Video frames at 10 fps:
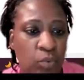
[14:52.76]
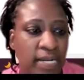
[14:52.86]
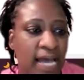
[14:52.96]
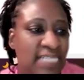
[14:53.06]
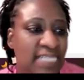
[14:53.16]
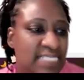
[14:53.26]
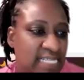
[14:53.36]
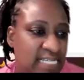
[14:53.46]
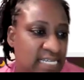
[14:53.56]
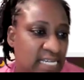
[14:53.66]
And what I
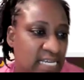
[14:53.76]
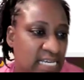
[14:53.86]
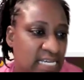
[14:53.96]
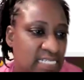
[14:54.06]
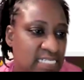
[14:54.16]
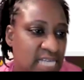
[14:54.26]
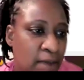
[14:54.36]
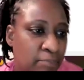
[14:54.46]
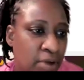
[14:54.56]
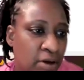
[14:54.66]
did is
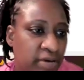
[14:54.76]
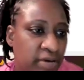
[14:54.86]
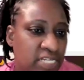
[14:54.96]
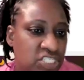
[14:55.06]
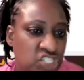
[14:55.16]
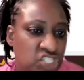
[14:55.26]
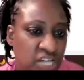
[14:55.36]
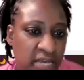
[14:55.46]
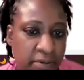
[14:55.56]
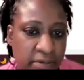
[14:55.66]
I brought in a
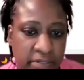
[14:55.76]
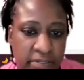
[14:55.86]
shape.